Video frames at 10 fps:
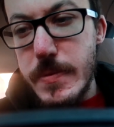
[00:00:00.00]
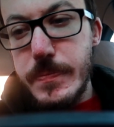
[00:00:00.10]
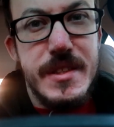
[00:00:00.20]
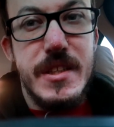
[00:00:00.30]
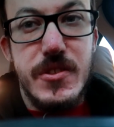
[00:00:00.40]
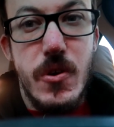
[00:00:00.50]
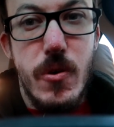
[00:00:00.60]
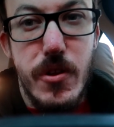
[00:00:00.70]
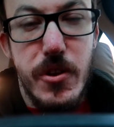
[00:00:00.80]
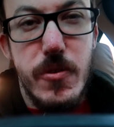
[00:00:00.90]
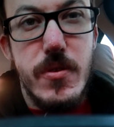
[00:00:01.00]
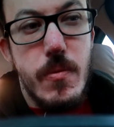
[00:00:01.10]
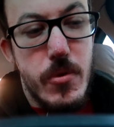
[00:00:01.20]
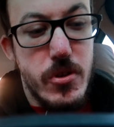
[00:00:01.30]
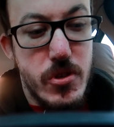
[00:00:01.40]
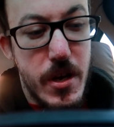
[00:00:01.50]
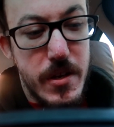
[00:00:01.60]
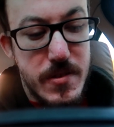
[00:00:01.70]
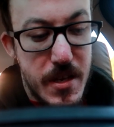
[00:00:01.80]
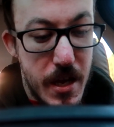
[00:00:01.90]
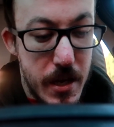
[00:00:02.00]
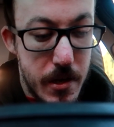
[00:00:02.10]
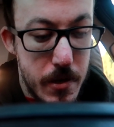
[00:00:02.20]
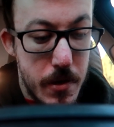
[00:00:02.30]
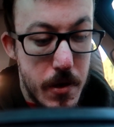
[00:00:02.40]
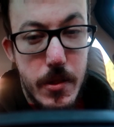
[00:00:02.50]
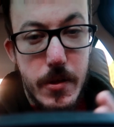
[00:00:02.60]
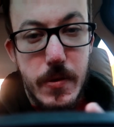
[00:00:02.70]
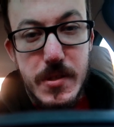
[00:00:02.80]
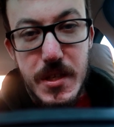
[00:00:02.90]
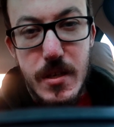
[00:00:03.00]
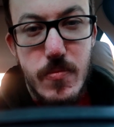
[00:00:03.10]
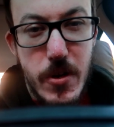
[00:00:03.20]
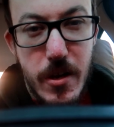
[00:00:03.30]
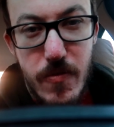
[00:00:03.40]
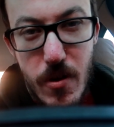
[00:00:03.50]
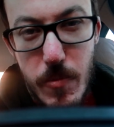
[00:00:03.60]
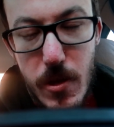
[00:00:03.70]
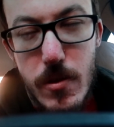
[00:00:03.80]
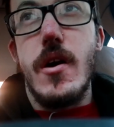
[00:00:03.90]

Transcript: It takes a toll on you. I'm gonna try and take a little tea break from it.